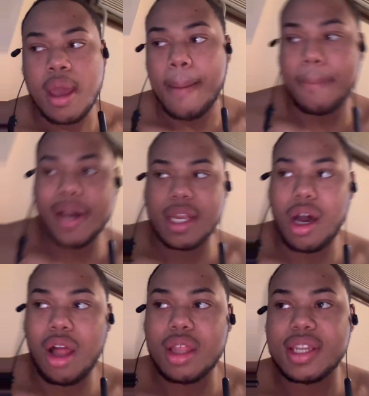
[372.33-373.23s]
But
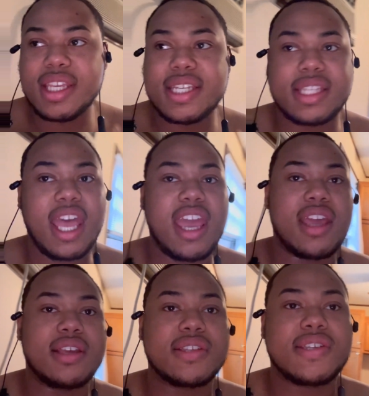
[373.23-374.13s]
all of these
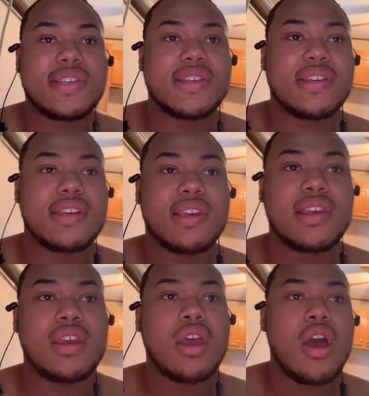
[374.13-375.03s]
things
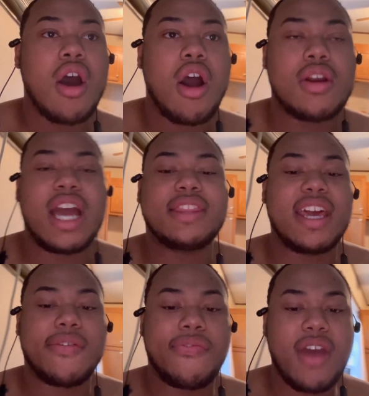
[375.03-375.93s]
are not that
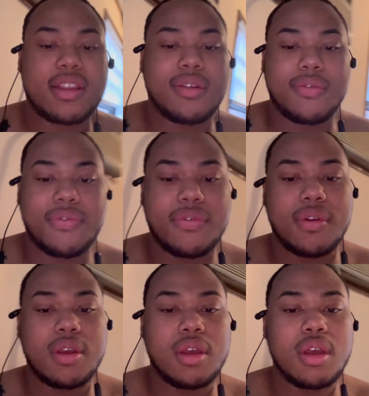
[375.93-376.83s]
effective.
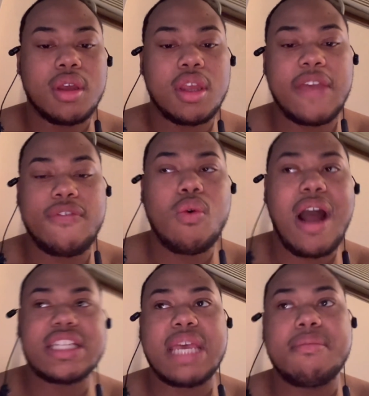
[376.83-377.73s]
If you watch
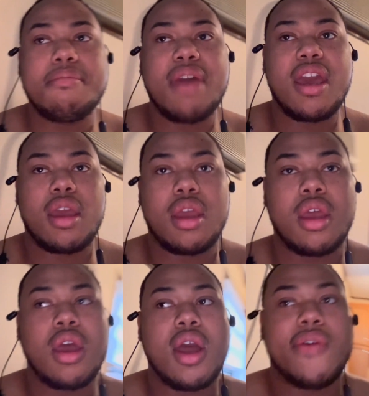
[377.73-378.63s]
MMA,
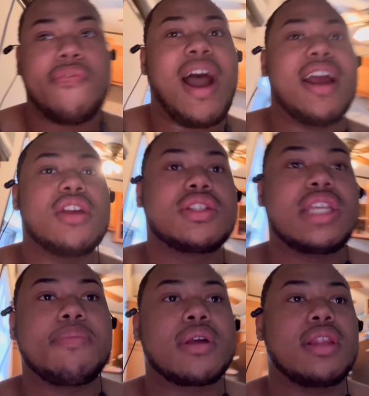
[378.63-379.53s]
fighters
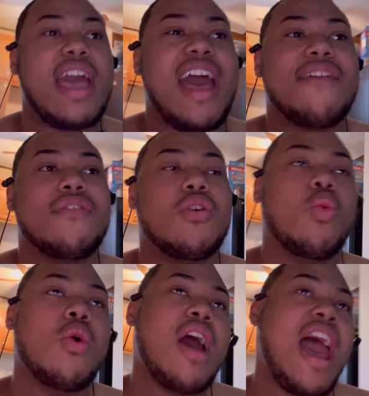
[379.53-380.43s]
typically have
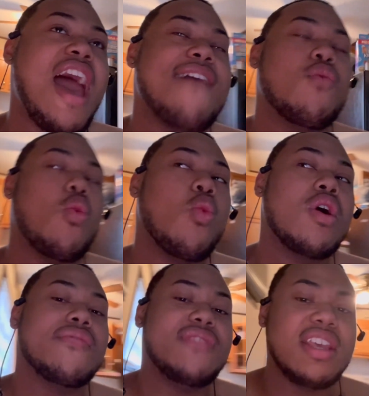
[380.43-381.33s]
one
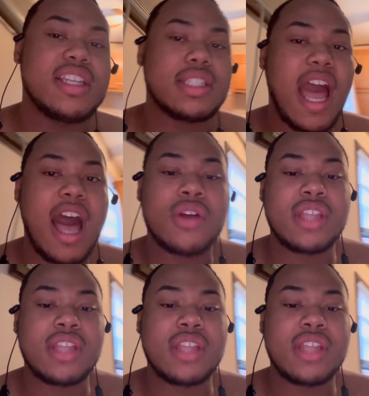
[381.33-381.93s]
of these styles.